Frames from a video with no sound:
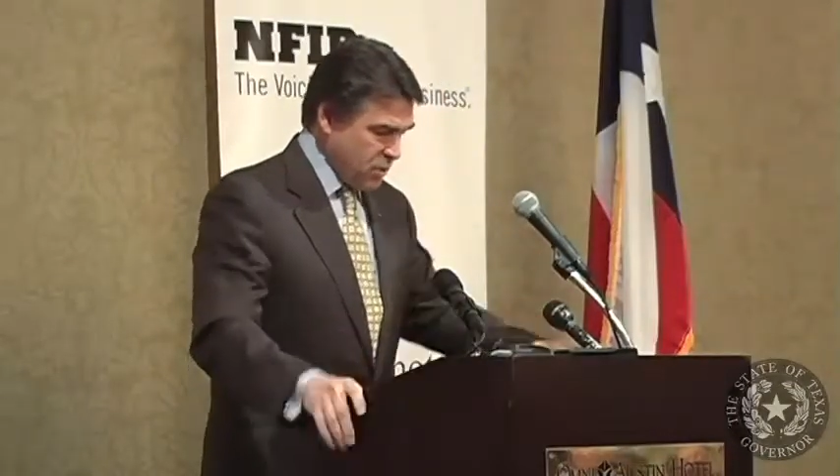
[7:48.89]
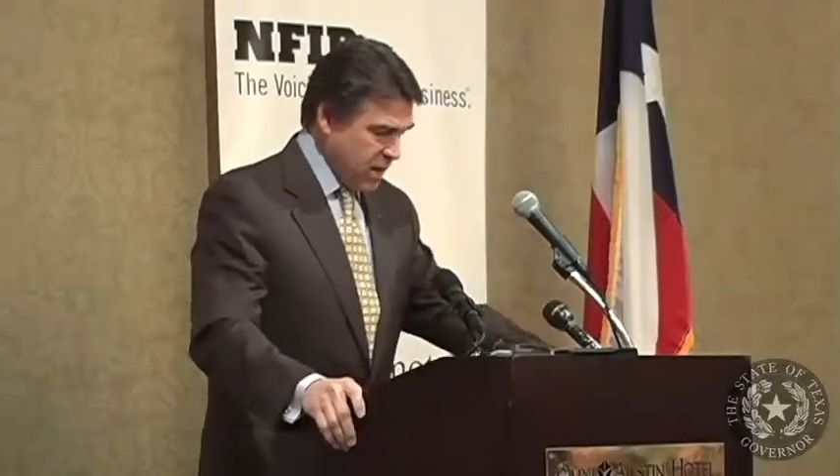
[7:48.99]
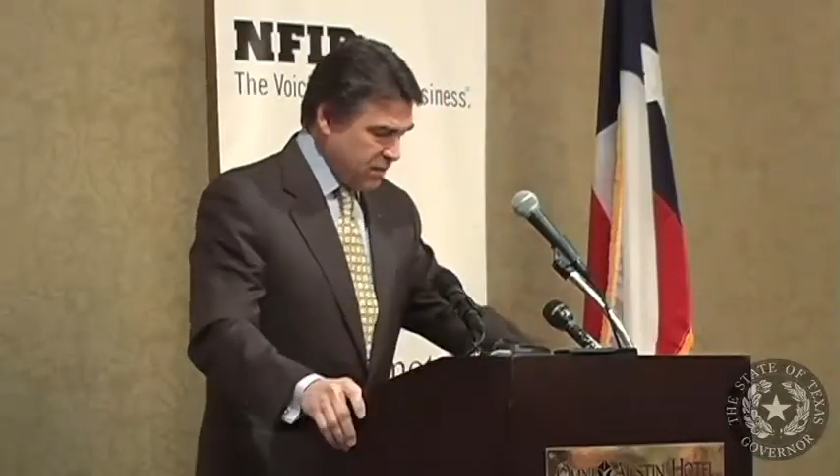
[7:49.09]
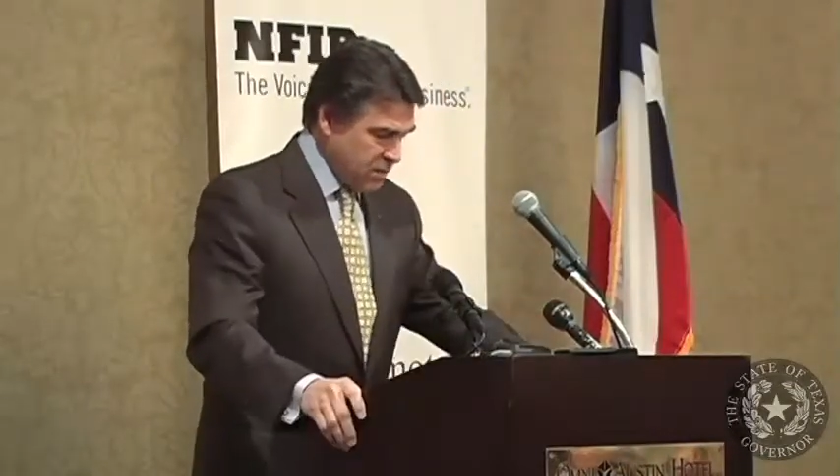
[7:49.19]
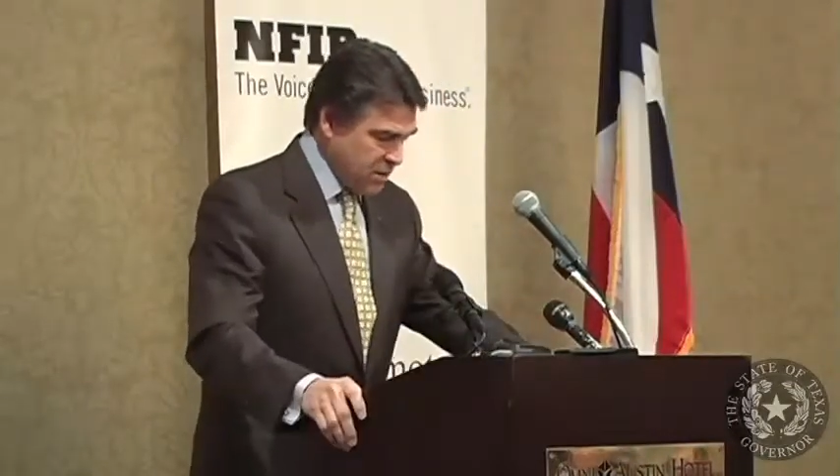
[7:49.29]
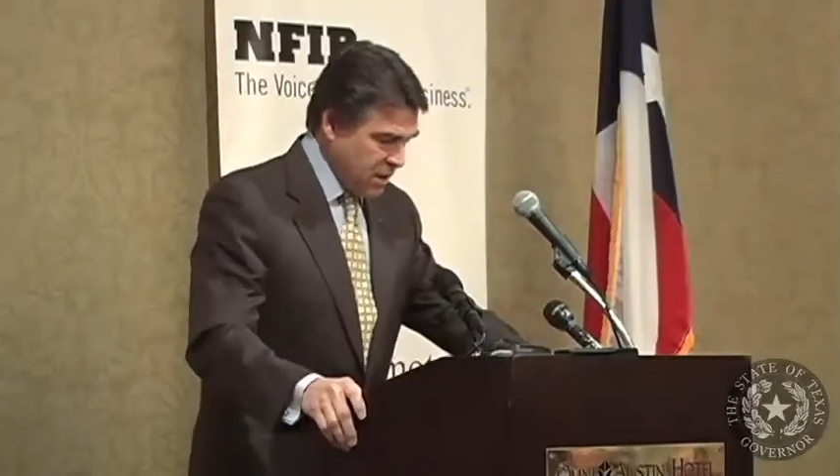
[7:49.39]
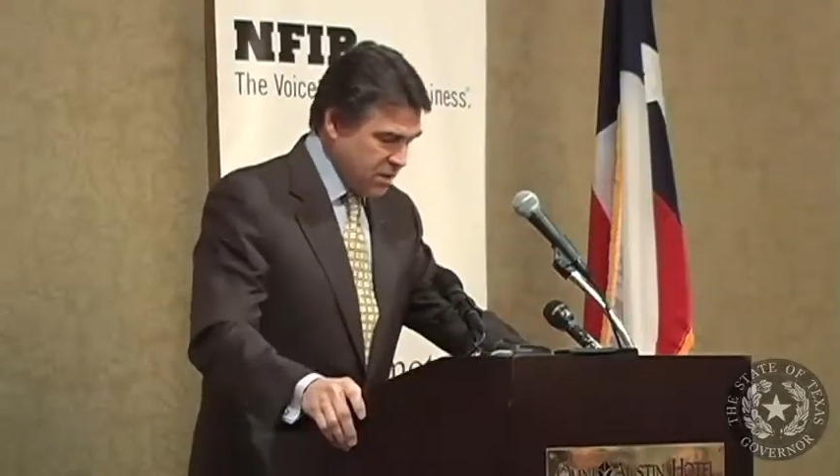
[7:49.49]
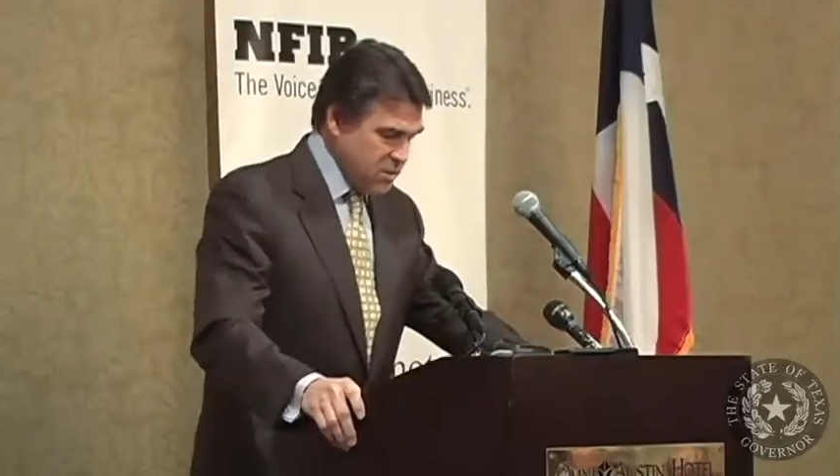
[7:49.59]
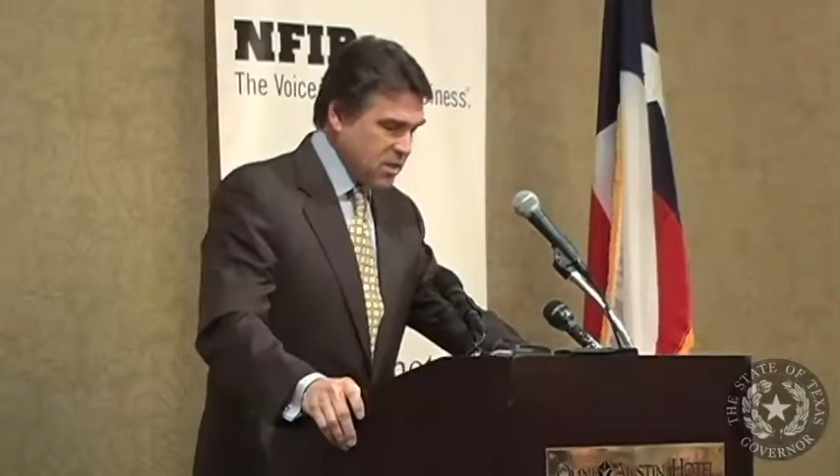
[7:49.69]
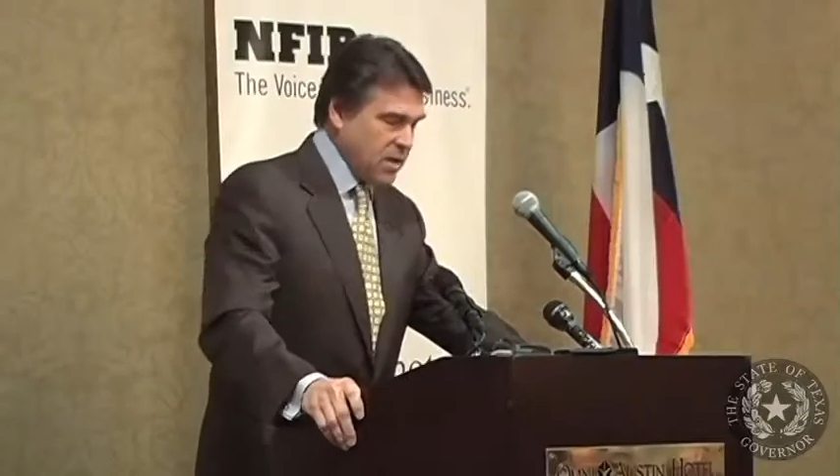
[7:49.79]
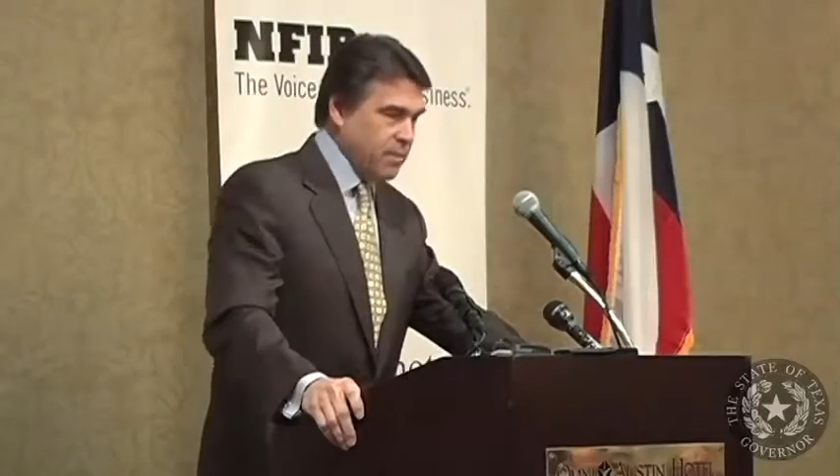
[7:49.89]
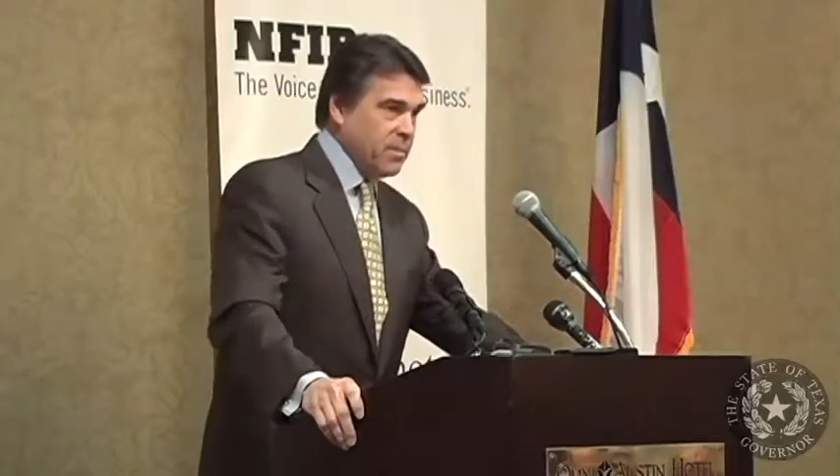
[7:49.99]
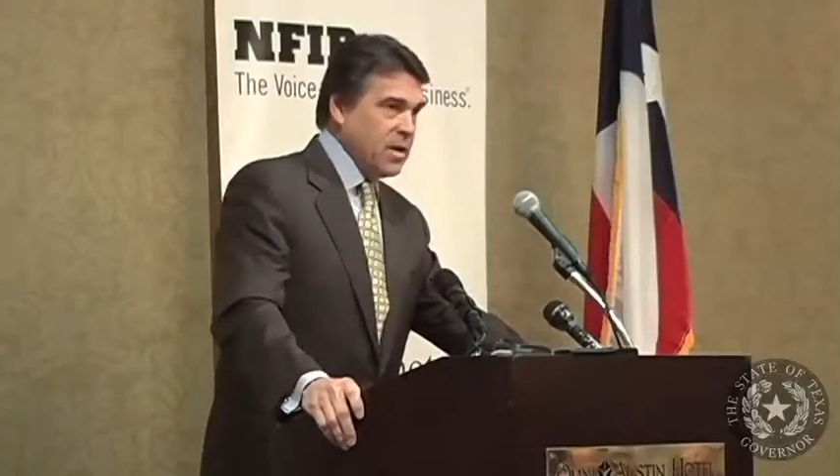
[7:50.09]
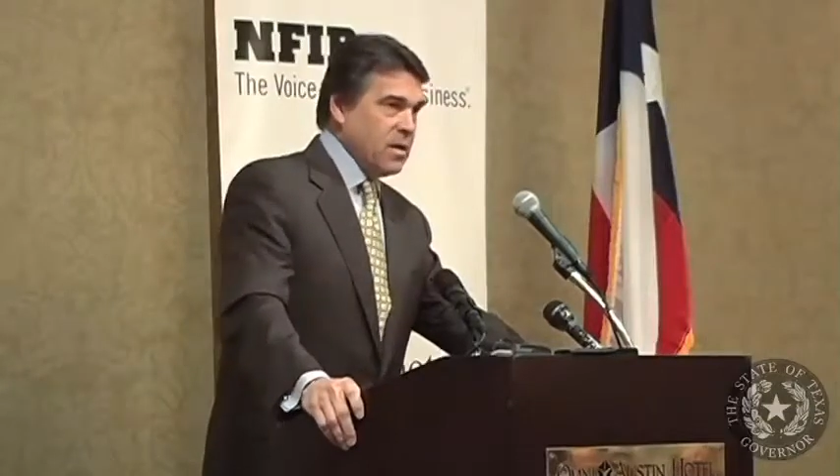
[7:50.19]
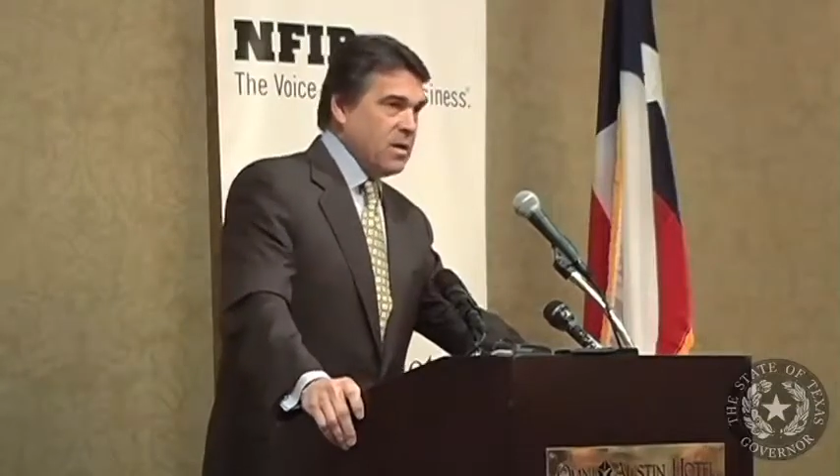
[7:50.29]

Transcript: we have to take a step,